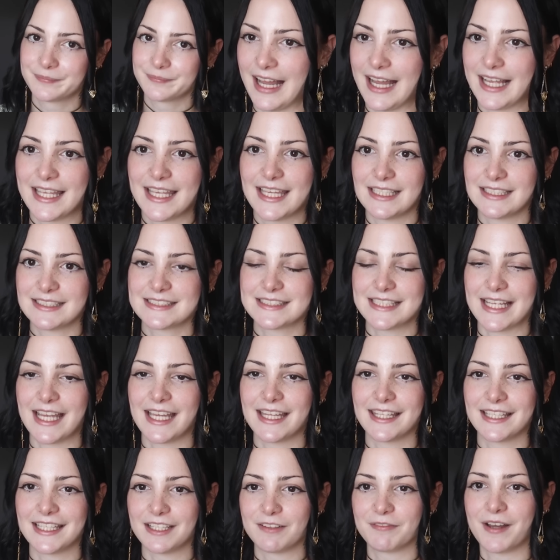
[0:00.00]
I can't say
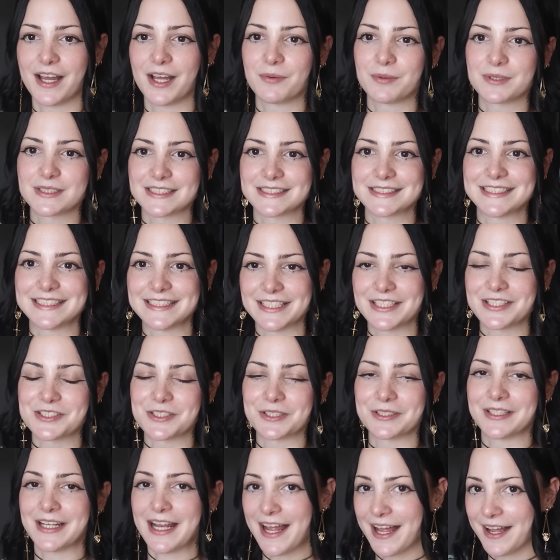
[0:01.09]
that if I was a teenager
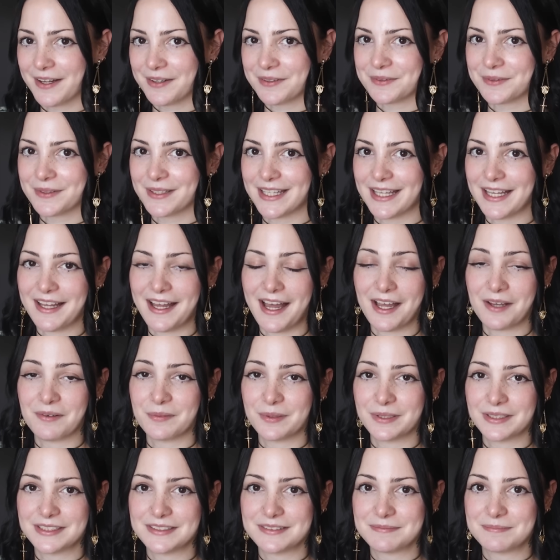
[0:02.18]
now that I
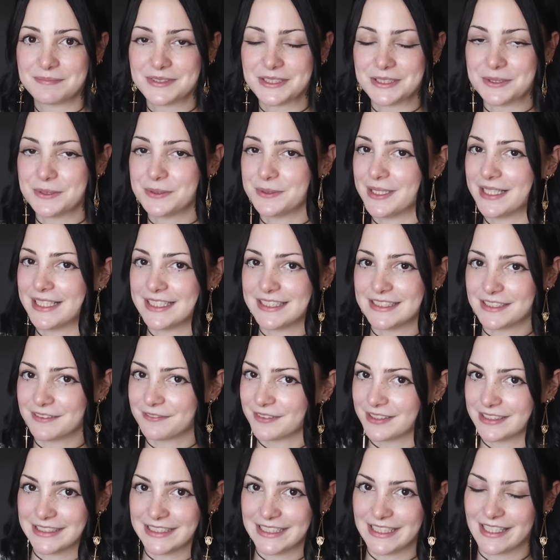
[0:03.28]
would do any
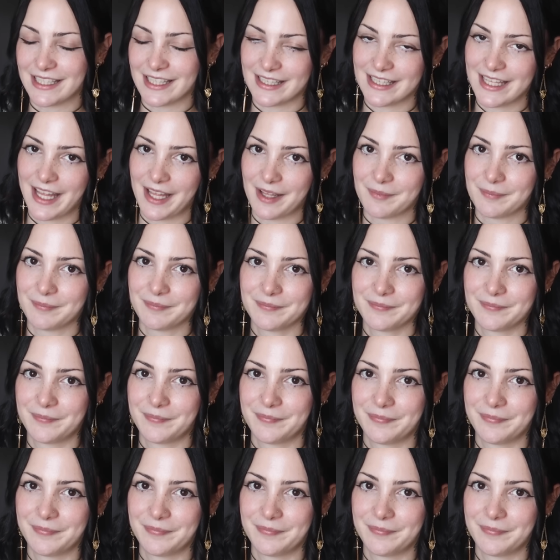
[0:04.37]
differently than them.